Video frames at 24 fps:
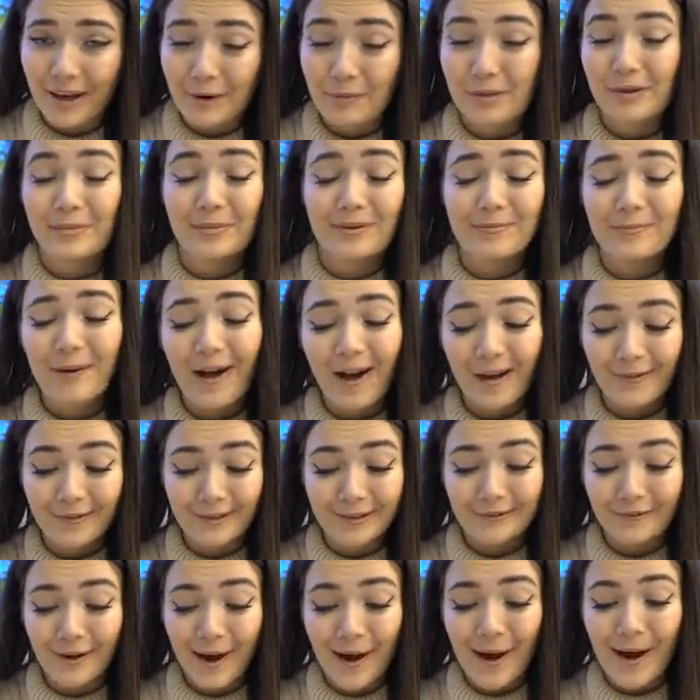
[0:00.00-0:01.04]
it would have been
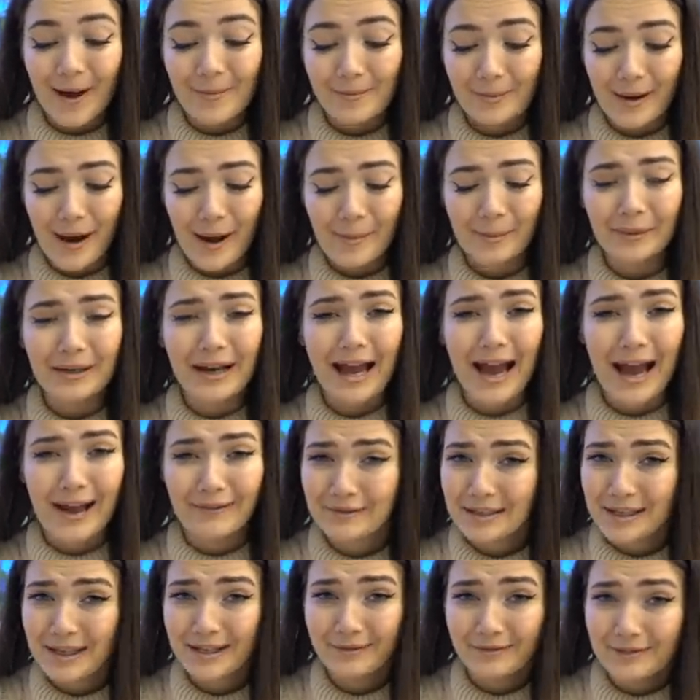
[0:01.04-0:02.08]
perfect for her, but I'm gonna have
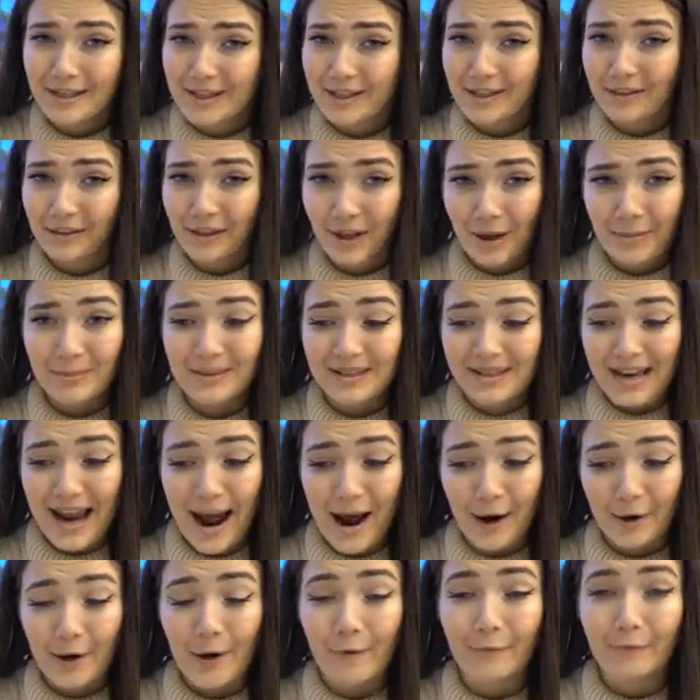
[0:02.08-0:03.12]
to give this a thumbs
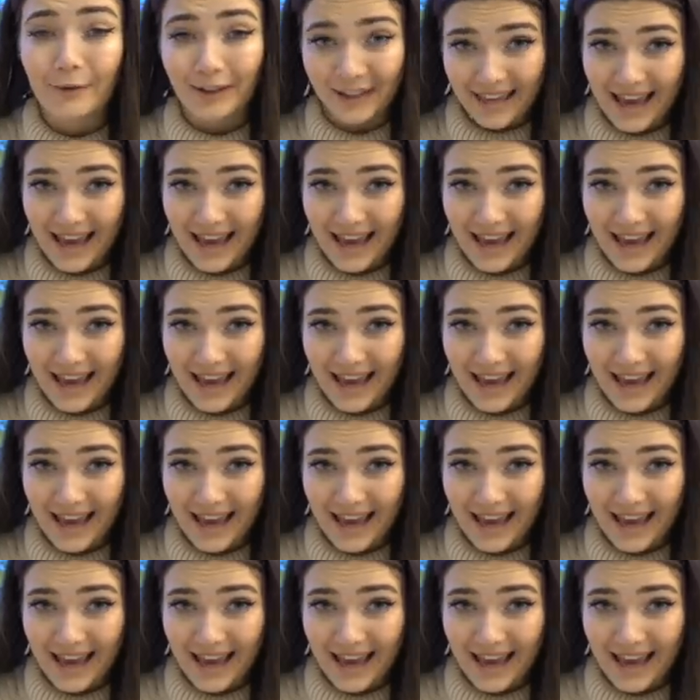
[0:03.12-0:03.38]
down for